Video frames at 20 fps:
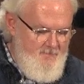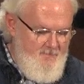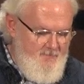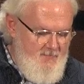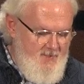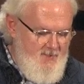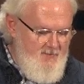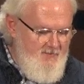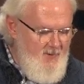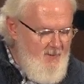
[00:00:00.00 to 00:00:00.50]

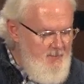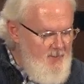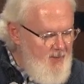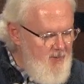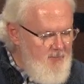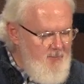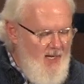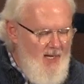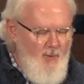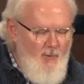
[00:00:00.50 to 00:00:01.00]
Because if I
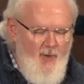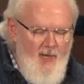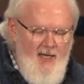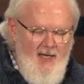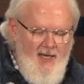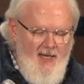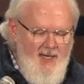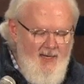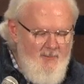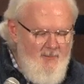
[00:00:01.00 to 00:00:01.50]
build my
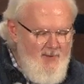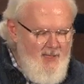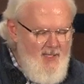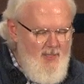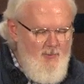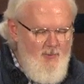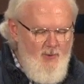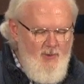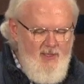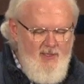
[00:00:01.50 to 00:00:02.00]
way, I am
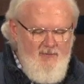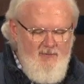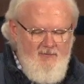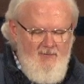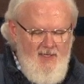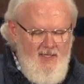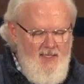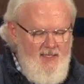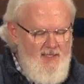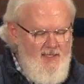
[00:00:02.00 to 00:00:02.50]
laboring in
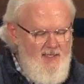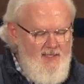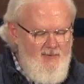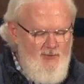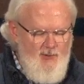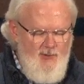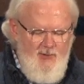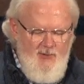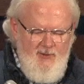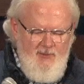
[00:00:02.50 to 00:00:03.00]
vain. It is
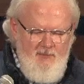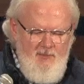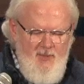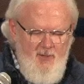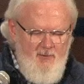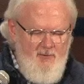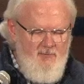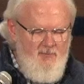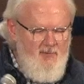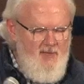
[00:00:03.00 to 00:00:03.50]
just
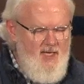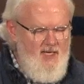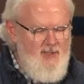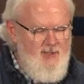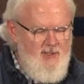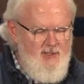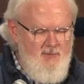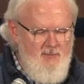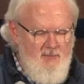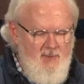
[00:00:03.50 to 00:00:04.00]
mere
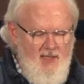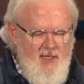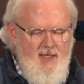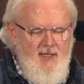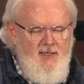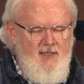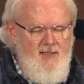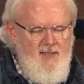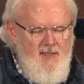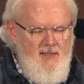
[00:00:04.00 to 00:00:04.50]
flesh and blood.